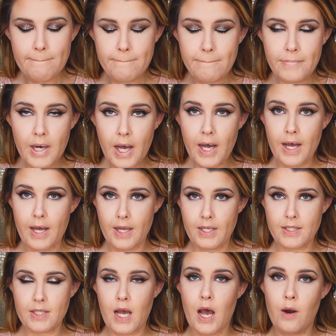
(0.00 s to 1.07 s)
But
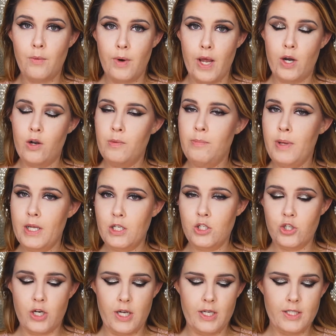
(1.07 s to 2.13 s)
I read on
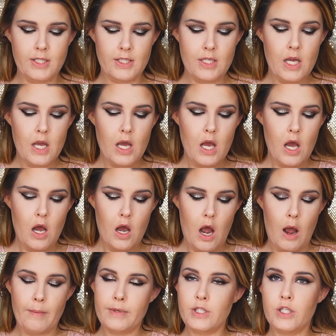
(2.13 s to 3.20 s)
Pinterest,
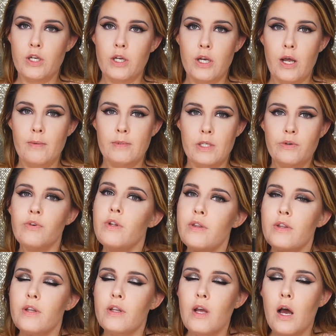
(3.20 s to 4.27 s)
I was looking up different
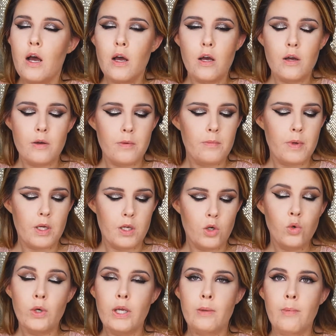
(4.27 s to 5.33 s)

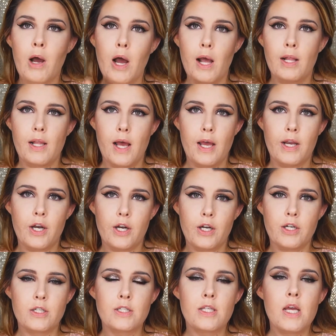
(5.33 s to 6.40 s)
cream
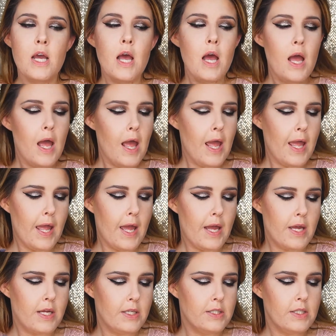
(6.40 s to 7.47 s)
highlighters,
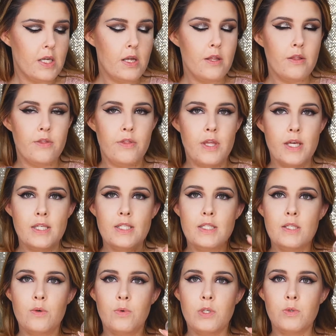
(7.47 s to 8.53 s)
and this
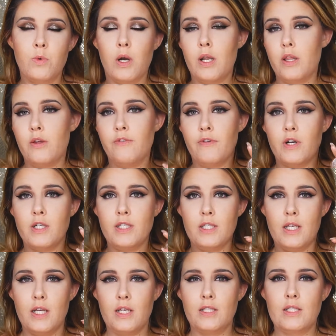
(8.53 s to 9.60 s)
was one of the first
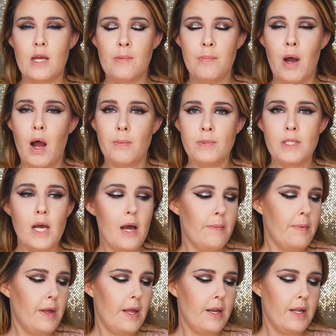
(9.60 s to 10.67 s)
things that popped up,
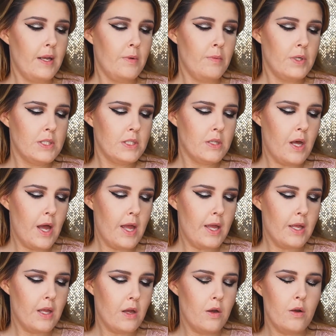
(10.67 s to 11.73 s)
and it was like